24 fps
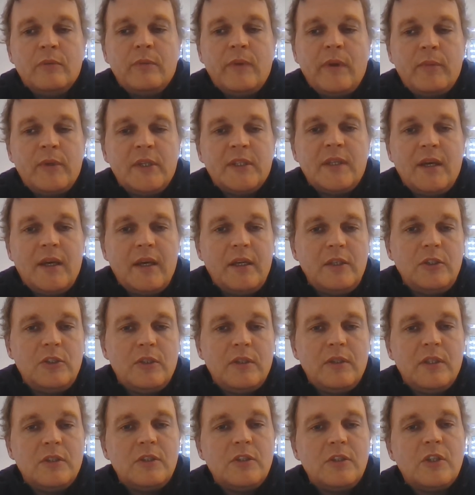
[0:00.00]
we will touch
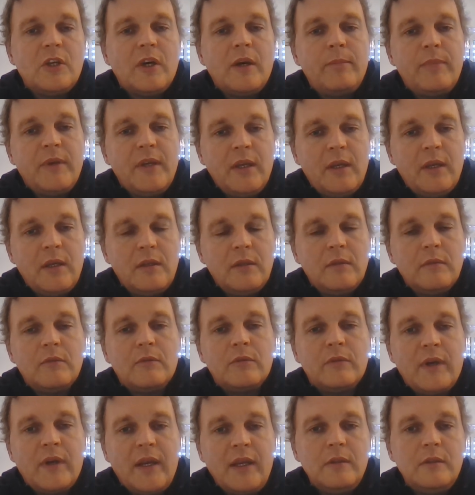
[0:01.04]
on this topic
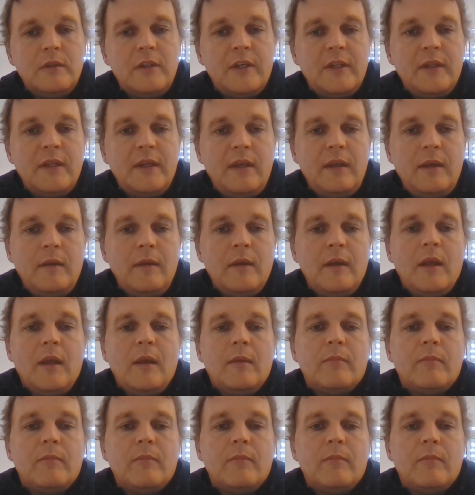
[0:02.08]
regularly,